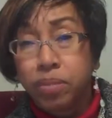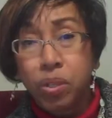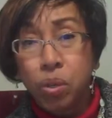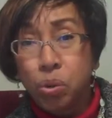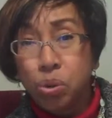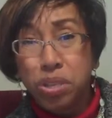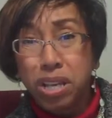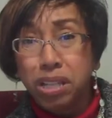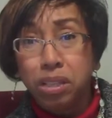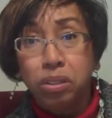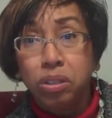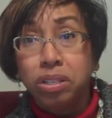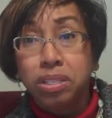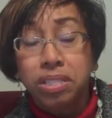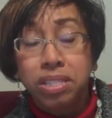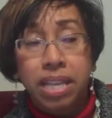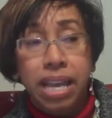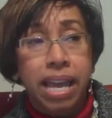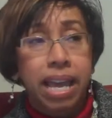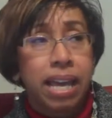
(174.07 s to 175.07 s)
or they look
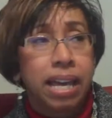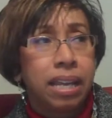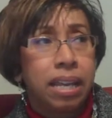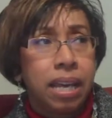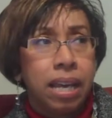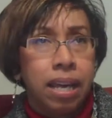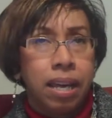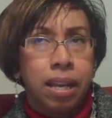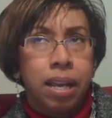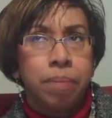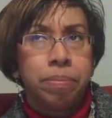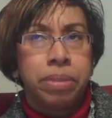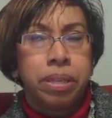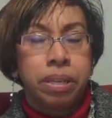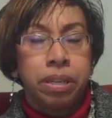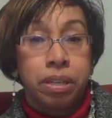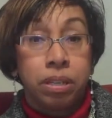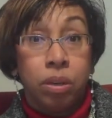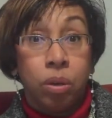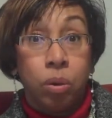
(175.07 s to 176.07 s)
sad, and I'm
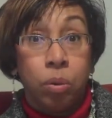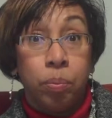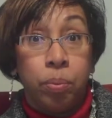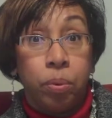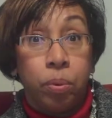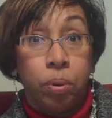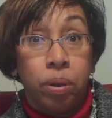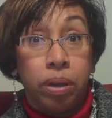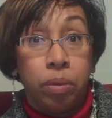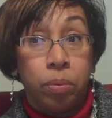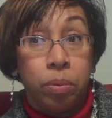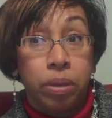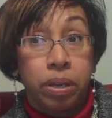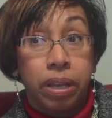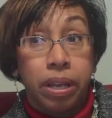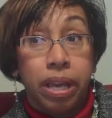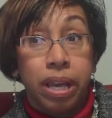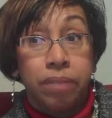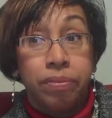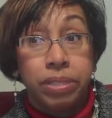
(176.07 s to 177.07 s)
thinking, oh boy, we're
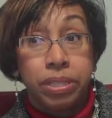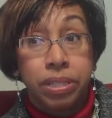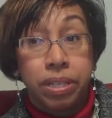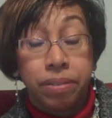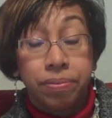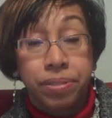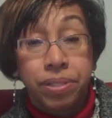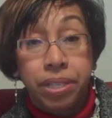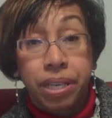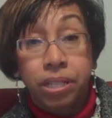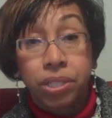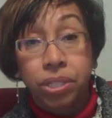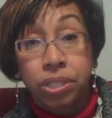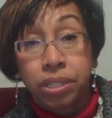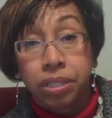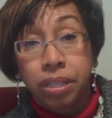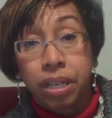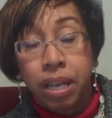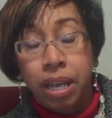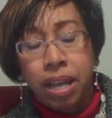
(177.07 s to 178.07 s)
going to have a tough session.
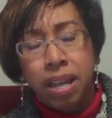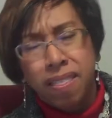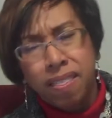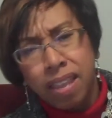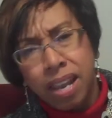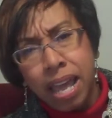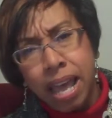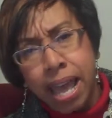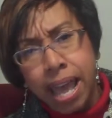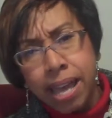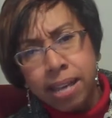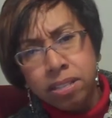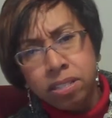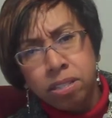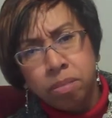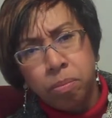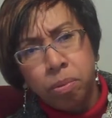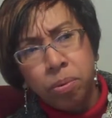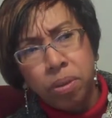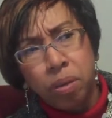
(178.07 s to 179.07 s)
And then I ask
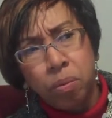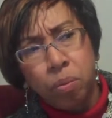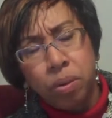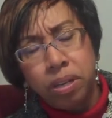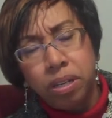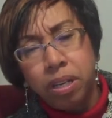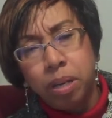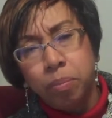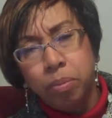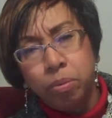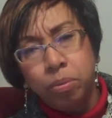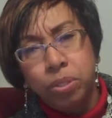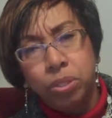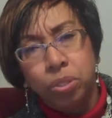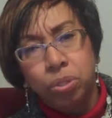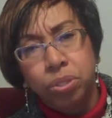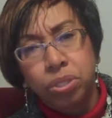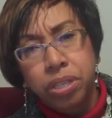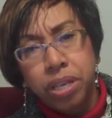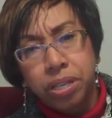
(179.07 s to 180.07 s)
them, okay, what number would
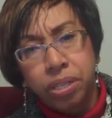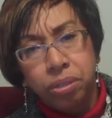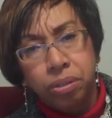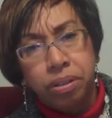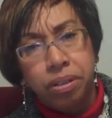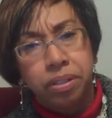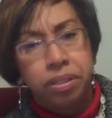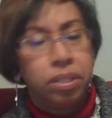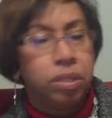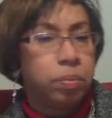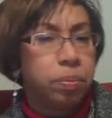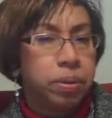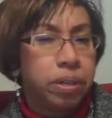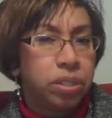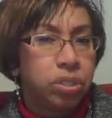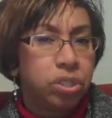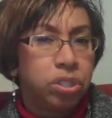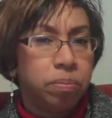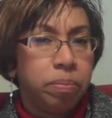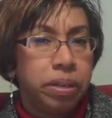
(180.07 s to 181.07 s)
you say you're on the
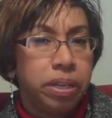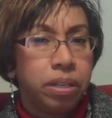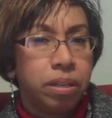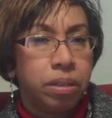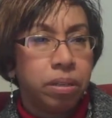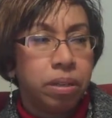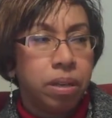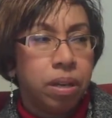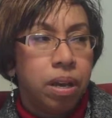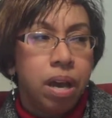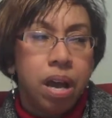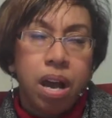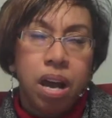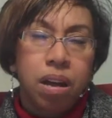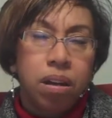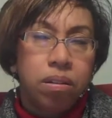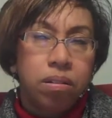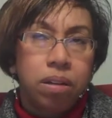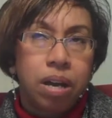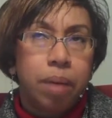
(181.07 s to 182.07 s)
depression meter?
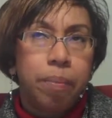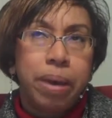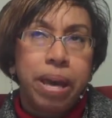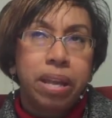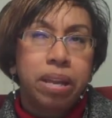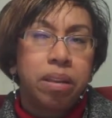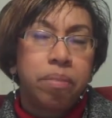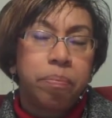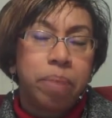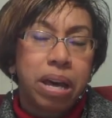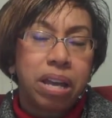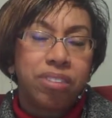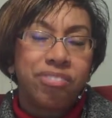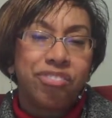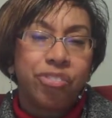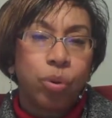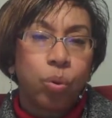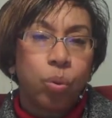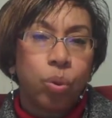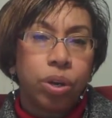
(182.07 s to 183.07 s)
Oh, I'm at about a
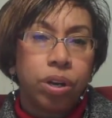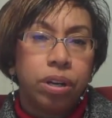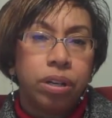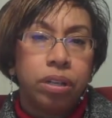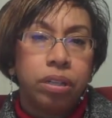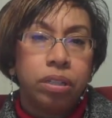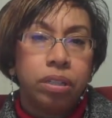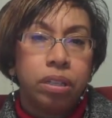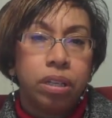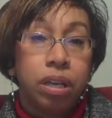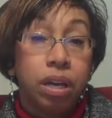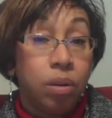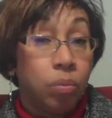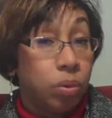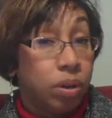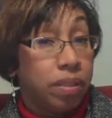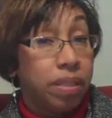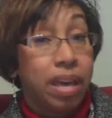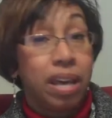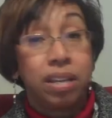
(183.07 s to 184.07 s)
4.
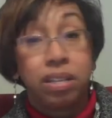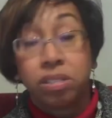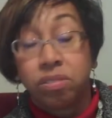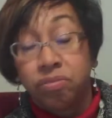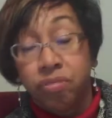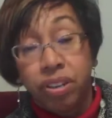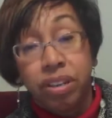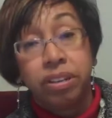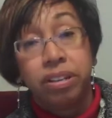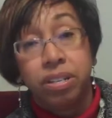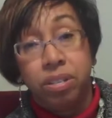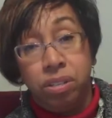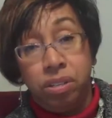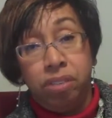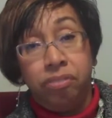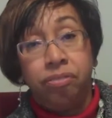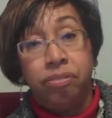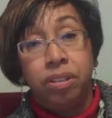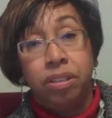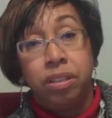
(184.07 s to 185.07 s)
Well, that is very
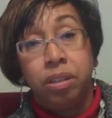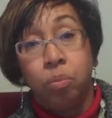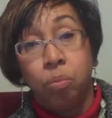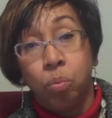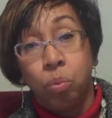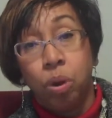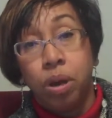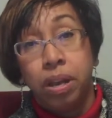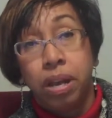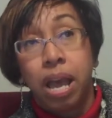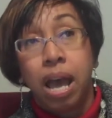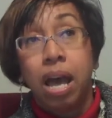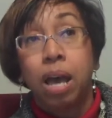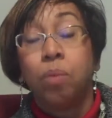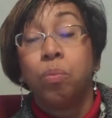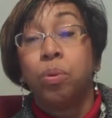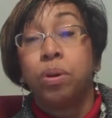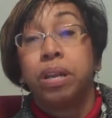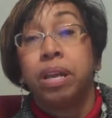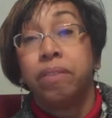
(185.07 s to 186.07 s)
different than what I
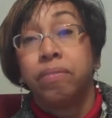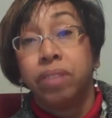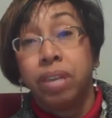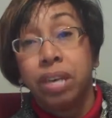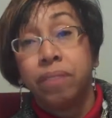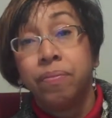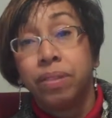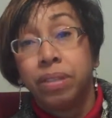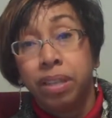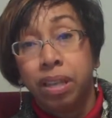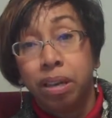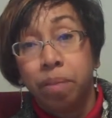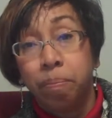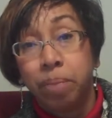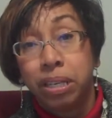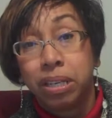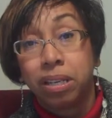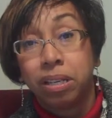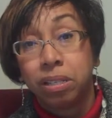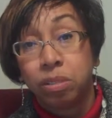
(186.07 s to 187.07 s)
would have given them,
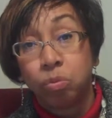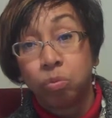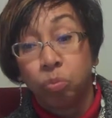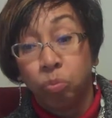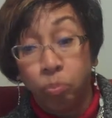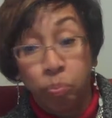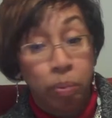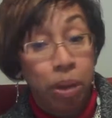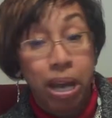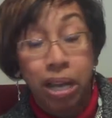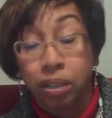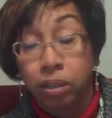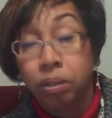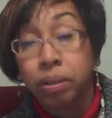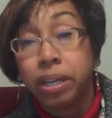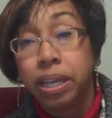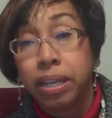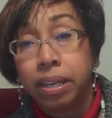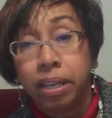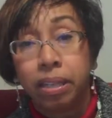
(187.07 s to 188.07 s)
because by
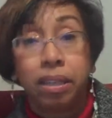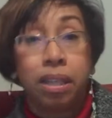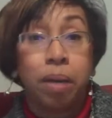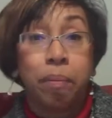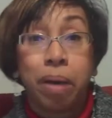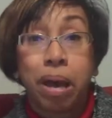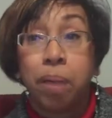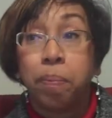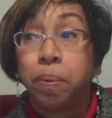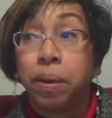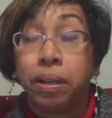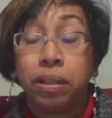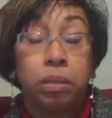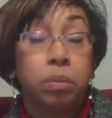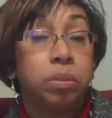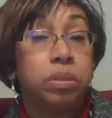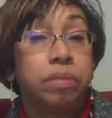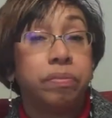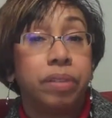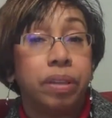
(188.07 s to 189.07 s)
looking at them, I probably
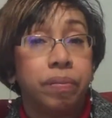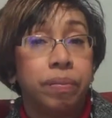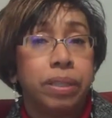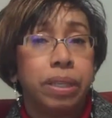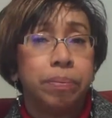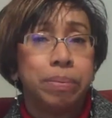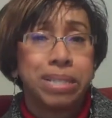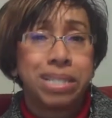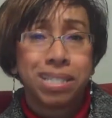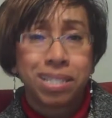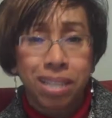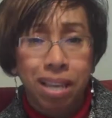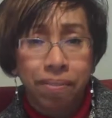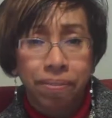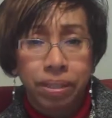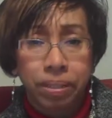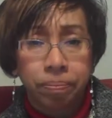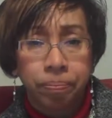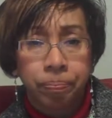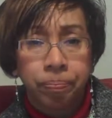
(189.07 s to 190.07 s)
would have given them a
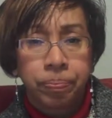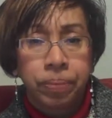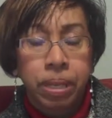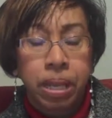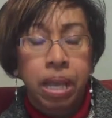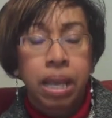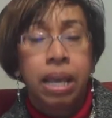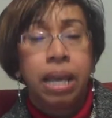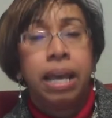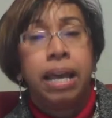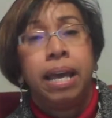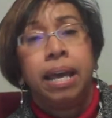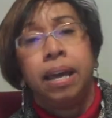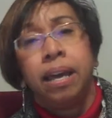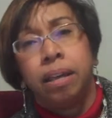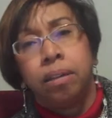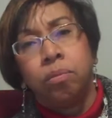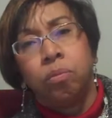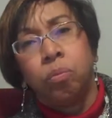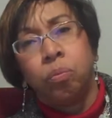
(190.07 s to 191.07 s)
7.
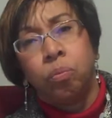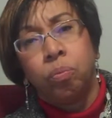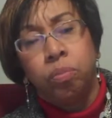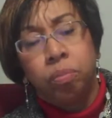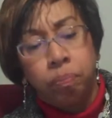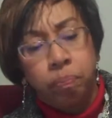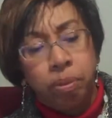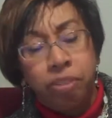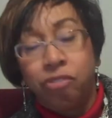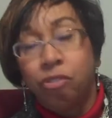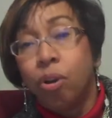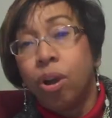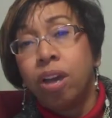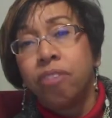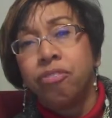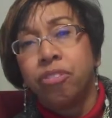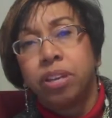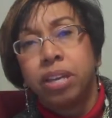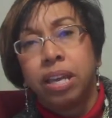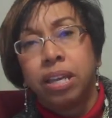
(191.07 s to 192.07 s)
And before I
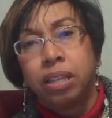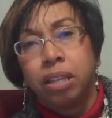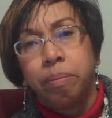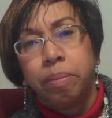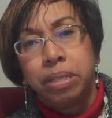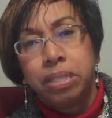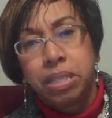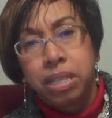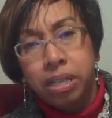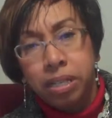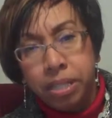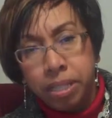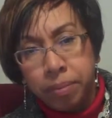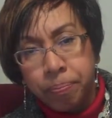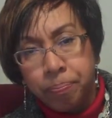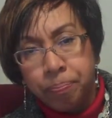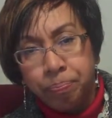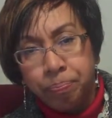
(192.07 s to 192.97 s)
forget, let me tell you,